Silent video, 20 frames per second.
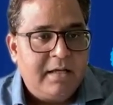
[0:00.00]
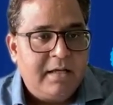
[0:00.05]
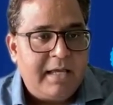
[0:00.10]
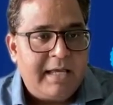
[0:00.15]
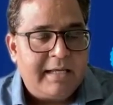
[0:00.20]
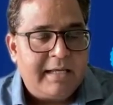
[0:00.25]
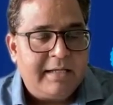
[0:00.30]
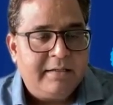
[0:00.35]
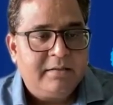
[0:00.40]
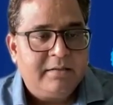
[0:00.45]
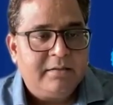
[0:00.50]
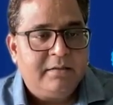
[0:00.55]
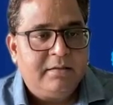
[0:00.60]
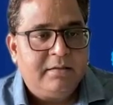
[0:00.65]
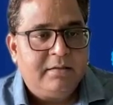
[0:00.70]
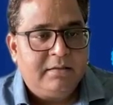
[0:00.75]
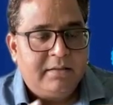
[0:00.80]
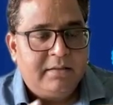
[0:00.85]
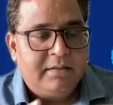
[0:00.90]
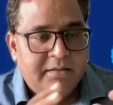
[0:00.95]
and
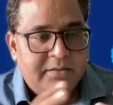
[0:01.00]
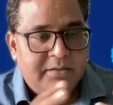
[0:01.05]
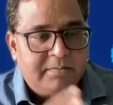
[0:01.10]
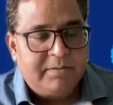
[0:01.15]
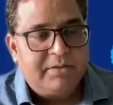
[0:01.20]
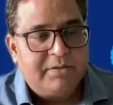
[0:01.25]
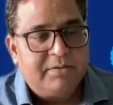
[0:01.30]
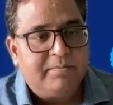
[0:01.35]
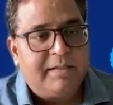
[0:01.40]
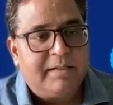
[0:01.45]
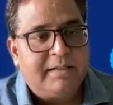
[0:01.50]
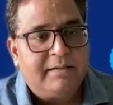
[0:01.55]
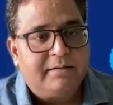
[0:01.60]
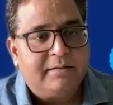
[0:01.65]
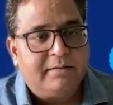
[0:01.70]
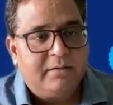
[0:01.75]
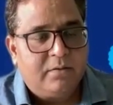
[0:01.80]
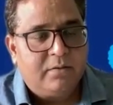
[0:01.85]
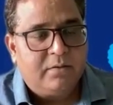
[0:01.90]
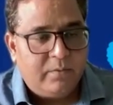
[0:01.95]
the
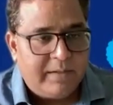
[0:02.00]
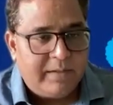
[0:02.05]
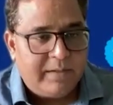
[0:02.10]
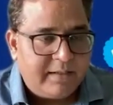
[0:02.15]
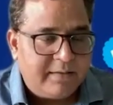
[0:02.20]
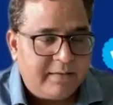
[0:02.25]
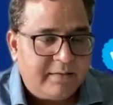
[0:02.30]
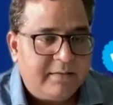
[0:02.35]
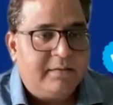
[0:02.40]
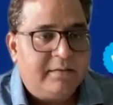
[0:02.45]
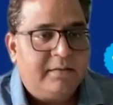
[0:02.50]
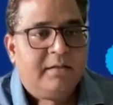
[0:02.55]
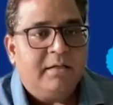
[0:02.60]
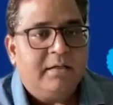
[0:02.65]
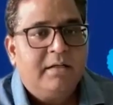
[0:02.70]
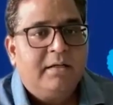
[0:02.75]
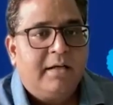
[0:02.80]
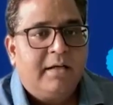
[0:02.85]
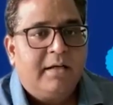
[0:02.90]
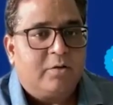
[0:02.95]
disbursement where the
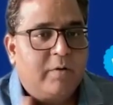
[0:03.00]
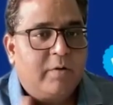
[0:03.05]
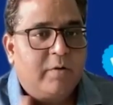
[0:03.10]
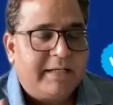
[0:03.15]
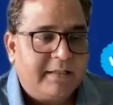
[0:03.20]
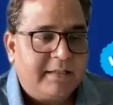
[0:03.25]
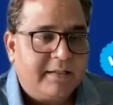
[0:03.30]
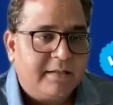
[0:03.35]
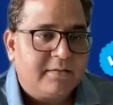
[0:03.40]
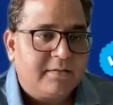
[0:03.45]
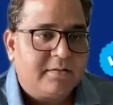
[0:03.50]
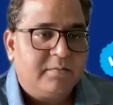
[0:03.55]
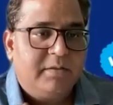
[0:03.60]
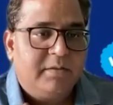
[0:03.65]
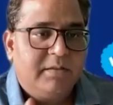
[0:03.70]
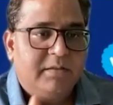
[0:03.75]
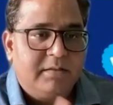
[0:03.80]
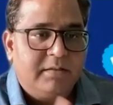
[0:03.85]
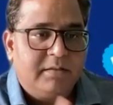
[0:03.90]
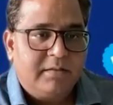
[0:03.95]
acquiring
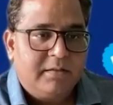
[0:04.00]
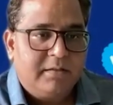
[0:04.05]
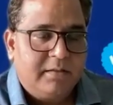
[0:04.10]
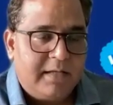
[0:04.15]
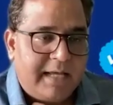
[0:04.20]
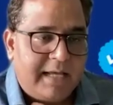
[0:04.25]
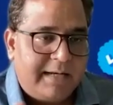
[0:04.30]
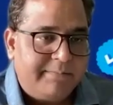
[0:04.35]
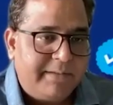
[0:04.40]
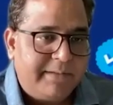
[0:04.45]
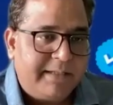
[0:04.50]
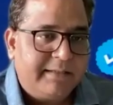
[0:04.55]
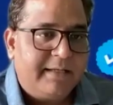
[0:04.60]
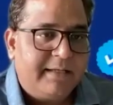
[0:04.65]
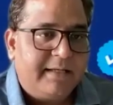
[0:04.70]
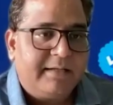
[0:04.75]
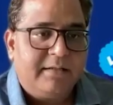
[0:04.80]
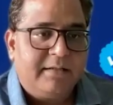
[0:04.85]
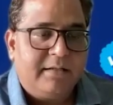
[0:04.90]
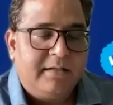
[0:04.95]
customer helping
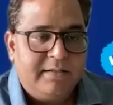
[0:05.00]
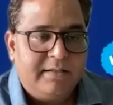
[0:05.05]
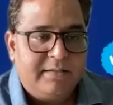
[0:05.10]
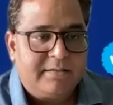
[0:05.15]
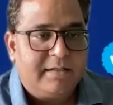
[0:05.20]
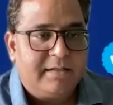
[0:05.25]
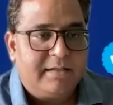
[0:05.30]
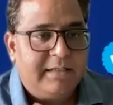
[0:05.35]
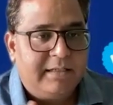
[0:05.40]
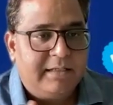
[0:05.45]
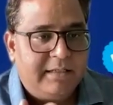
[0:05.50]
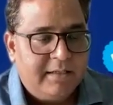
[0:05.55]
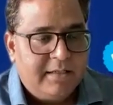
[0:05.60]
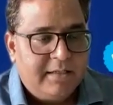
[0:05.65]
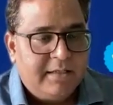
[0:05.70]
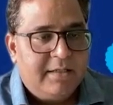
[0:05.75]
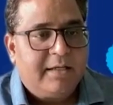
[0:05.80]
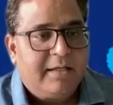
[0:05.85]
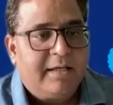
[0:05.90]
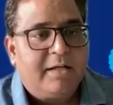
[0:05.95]
that digitally
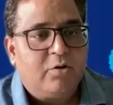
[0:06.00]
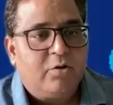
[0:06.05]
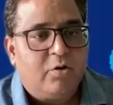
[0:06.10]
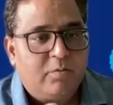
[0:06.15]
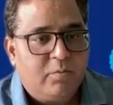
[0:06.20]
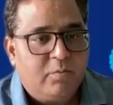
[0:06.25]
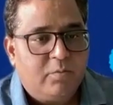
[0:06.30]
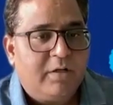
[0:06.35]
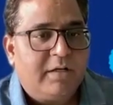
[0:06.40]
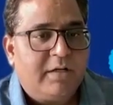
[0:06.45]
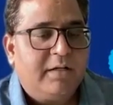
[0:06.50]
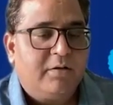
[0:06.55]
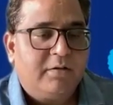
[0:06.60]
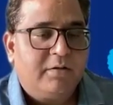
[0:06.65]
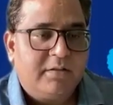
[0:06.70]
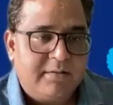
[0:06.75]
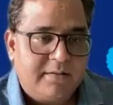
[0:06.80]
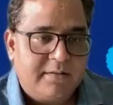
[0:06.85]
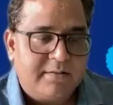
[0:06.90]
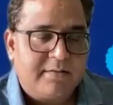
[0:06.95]
get onboarded on
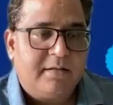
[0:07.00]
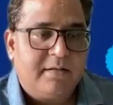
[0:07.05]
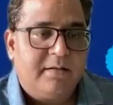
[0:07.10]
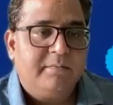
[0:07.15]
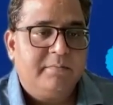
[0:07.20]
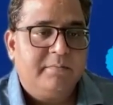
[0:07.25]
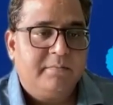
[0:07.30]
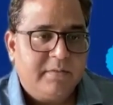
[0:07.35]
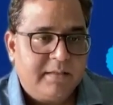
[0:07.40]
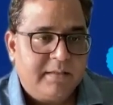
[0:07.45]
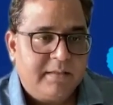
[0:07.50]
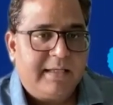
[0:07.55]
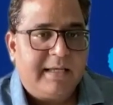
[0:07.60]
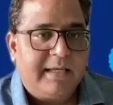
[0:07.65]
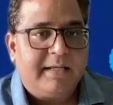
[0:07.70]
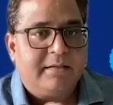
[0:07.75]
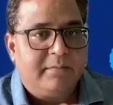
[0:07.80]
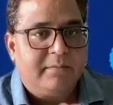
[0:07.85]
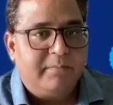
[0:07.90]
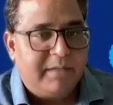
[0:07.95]
the system,
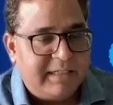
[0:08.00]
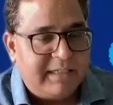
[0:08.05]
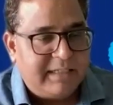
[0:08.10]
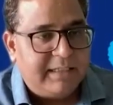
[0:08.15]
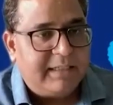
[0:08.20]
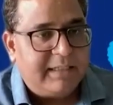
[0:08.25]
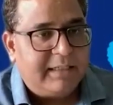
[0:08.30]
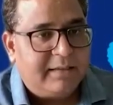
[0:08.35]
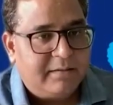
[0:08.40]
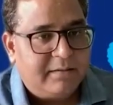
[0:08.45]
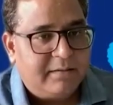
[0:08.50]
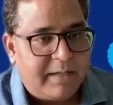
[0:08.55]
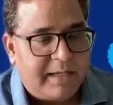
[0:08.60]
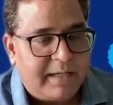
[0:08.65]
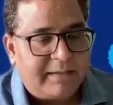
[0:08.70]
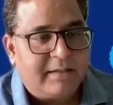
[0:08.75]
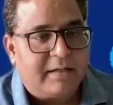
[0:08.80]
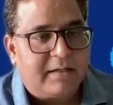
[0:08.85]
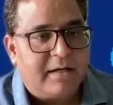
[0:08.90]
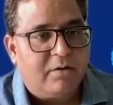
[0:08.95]
get the money in the
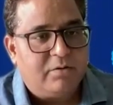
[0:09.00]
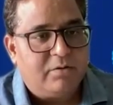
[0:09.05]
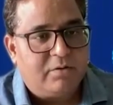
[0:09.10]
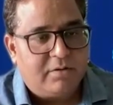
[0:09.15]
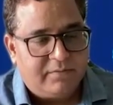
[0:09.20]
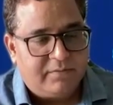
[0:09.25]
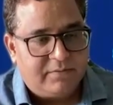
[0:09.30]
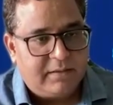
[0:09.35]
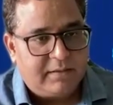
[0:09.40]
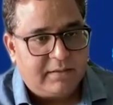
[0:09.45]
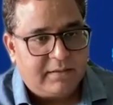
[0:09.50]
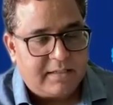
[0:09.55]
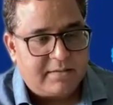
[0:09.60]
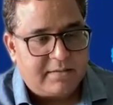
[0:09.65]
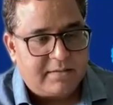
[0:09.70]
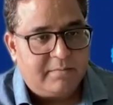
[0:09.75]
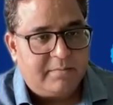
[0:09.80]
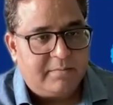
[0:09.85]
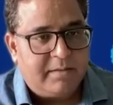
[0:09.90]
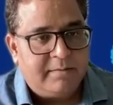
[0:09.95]
bank account of the
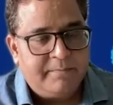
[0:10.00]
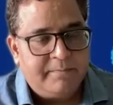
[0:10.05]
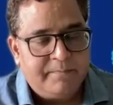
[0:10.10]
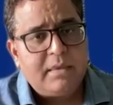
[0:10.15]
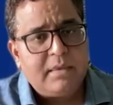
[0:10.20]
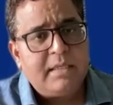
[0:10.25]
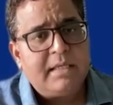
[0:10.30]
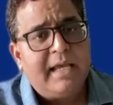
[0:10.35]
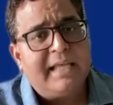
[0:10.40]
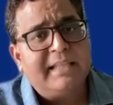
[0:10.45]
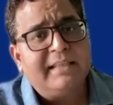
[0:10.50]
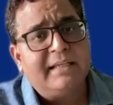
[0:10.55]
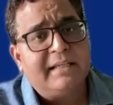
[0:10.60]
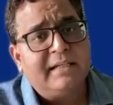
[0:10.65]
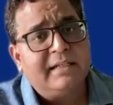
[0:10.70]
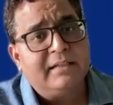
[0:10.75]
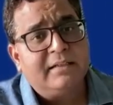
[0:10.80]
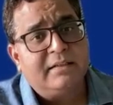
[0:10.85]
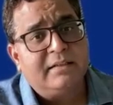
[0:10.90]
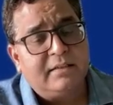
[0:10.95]
customer, and
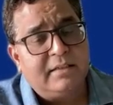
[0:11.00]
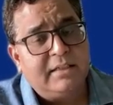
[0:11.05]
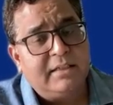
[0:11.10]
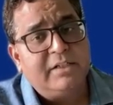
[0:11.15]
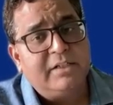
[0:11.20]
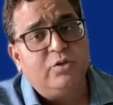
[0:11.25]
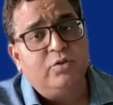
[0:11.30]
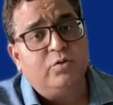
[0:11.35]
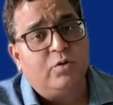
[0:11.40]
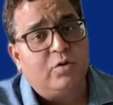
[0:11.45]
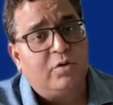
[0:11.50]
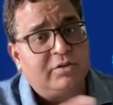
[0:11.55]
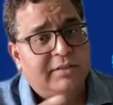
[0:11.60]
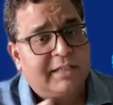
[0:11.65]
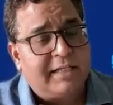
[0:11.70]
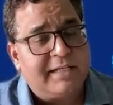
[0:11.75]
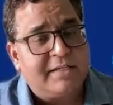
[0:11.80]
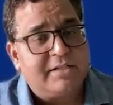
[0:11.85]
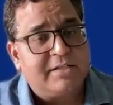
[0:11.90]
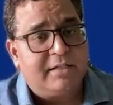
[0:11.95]
then in due course
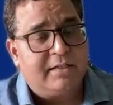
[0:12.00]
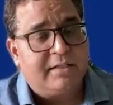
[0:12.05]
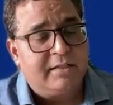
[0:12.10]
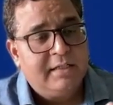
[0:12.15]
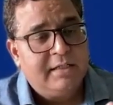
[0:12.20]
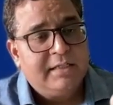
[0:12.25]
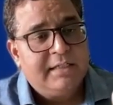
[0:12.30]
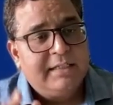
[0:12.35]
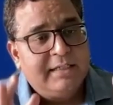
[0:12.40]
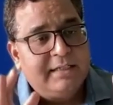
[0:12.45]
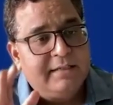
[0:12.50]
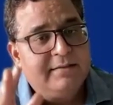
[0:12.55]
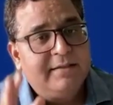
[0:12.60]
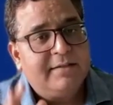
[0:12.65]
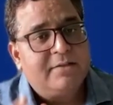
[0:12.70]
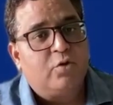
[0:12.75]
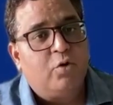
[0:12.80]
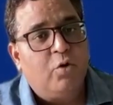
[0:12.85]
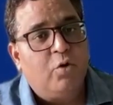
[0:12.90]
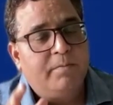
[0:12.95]
collection is
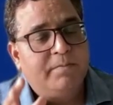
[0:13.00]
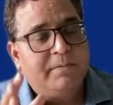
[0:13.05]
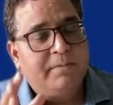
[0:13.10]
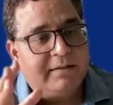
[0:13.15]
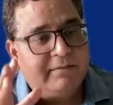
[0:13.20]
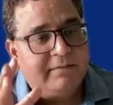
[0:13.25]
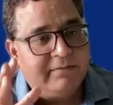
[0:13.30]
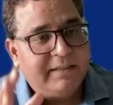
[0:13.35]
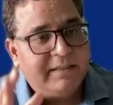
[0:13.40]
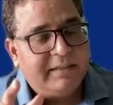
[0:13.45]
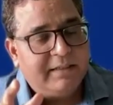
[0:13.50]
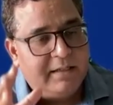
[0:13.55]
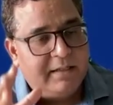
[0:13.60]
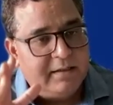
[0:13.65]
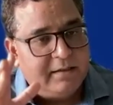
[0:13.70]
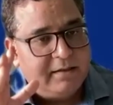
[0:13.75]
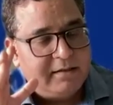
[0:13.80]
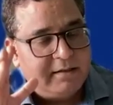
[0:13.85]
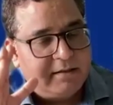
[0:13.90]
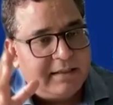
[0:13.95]
the scope that we
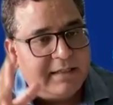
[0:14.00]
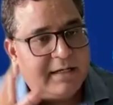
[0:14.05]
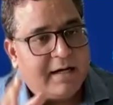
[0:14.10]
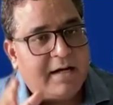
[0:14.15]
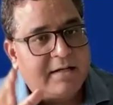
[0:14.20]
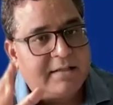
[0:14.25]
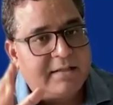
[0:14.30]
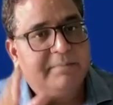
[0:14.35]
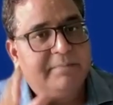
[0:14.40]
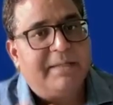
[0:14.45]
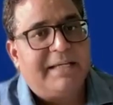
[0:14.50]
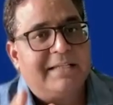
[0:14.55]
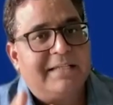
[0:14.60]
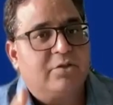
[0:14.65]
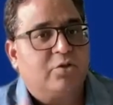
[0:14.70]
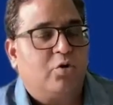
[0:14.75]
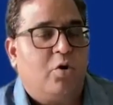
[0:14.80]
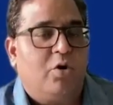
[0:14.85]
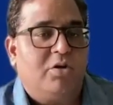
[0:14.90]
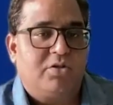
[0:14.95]
learned are the
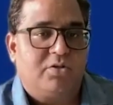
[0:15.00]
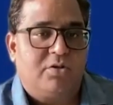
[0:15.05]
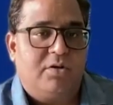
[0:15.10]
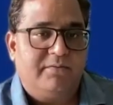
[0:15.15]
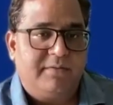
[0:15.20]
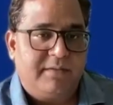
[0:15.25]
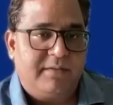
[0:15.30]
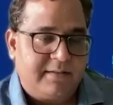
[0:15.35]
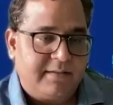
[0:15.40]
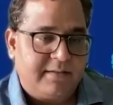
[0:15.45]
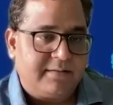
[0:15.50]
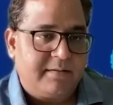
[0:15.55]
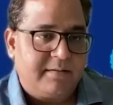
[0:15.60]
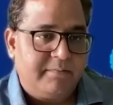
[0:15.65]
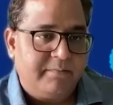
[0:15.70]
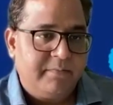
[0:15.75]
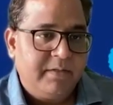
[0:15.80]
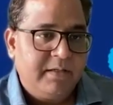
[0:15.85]
biggest cost of the system